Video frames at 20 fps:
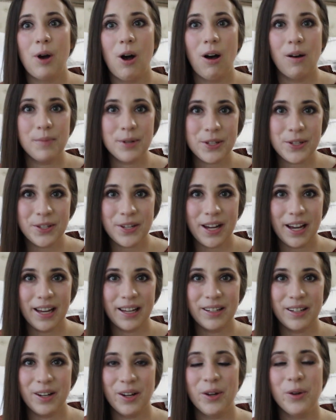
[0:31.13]
almost
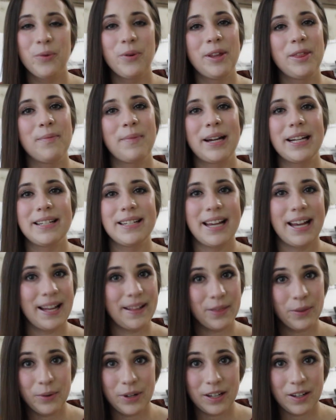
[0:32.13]
done with my
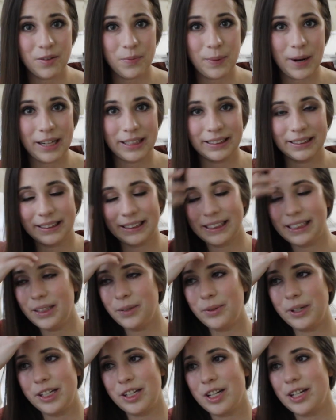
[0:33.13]
10th week of
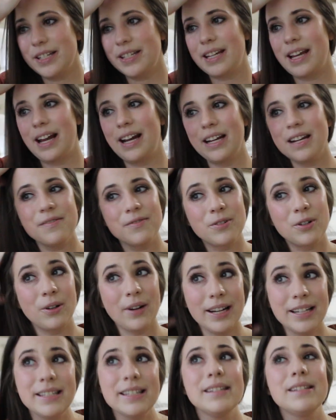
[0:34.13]
pregnancy, which is kind of
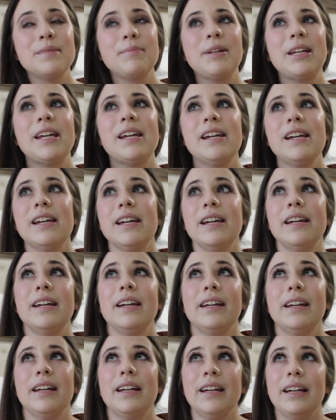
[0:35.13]
crazy to me.
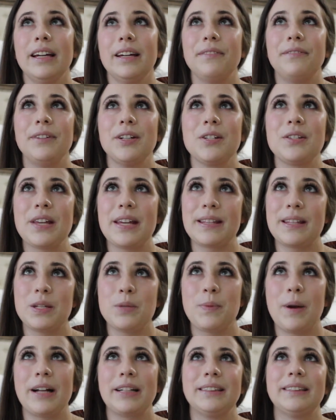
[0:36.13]
It feels like
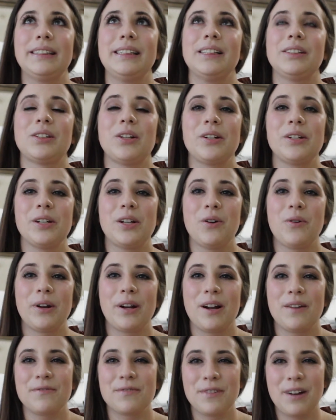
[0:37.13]
this pregnancy is already
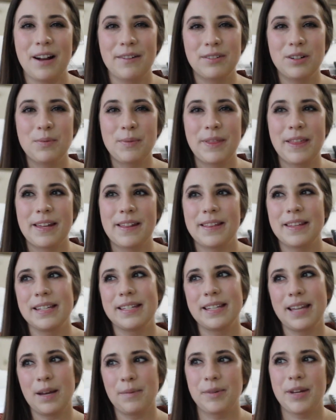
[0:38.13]
going on forever, but then at
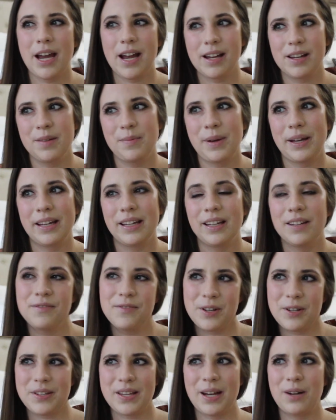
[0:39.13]
the same time,
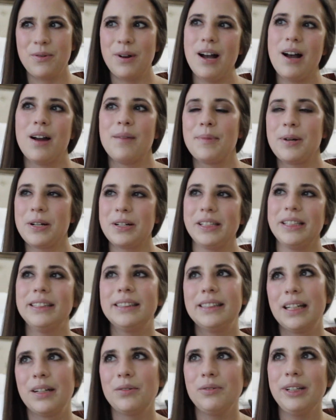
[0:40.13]
it feels like, wow, I'm
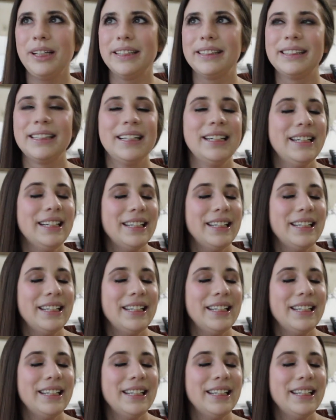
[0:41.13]
already 10 weeks.